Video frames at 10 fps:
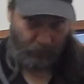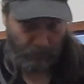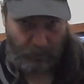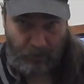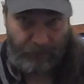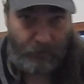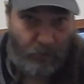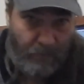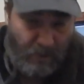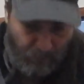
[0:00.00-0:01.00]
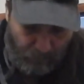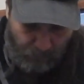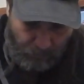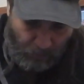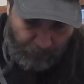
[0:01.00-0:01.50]
If you're around,
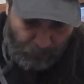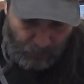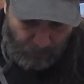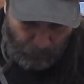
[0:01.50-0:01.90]
I'll throw you in my